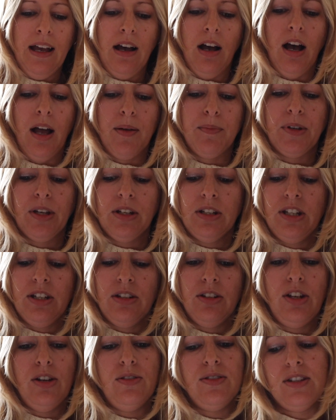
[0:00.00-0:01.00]
I'm going
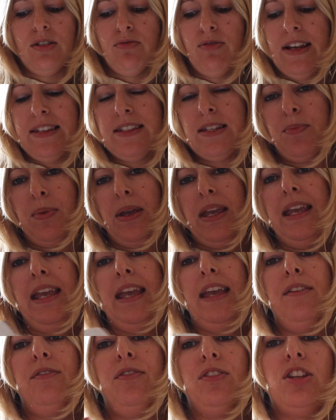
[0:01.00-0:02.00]
to use the recipe
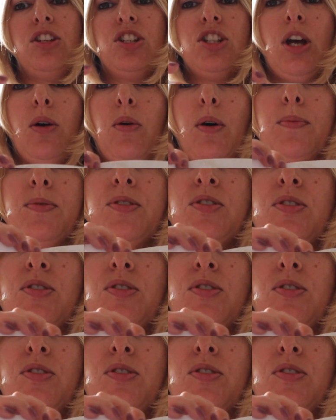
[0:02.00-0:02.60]
here for the tarp